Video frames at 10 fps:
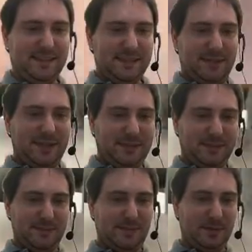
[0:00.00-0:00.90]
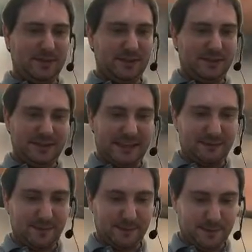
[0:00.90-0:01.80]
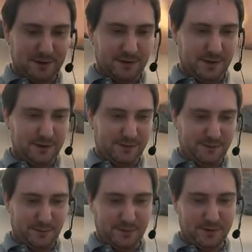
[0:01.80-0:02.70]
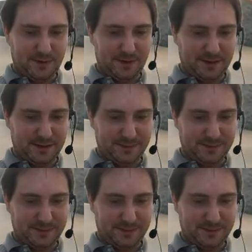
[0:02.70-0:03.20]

When you go to the polls Tuesday, remember, a vote for